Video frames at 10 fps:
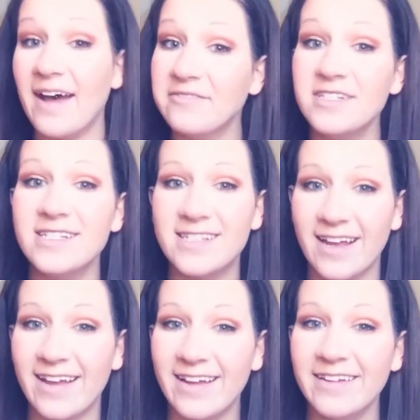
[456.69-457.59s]
I have
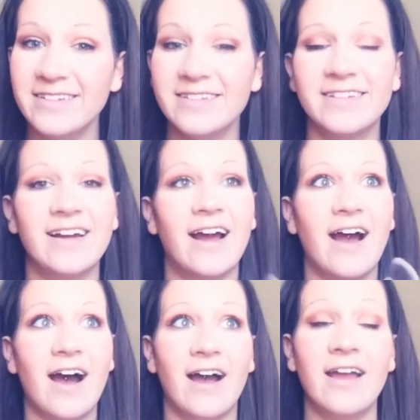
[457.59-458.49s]
to say,
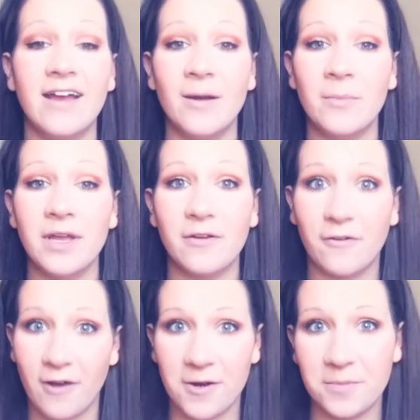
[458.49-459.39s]
I
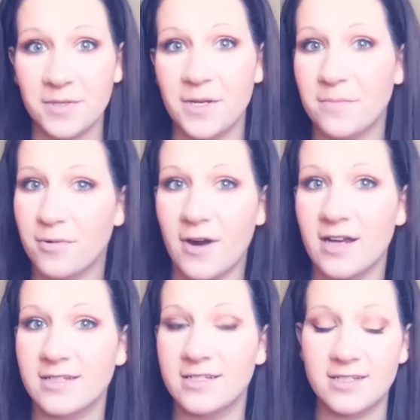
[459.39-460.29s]
am incredibly
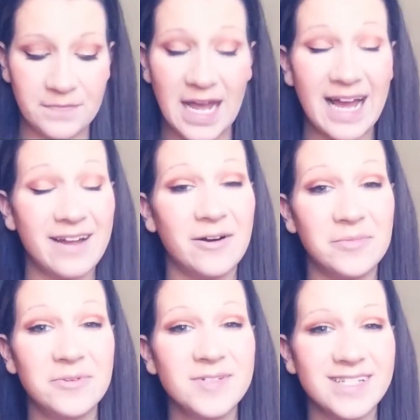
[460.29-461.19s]
impressed.
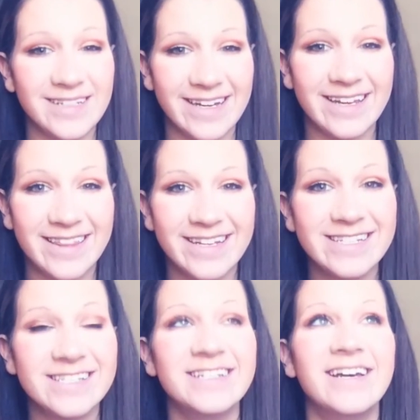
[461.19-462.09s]
I almost
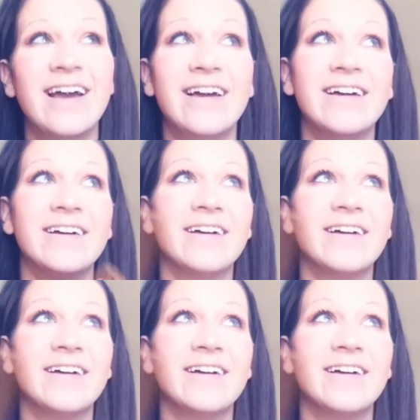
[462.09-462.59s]
like this.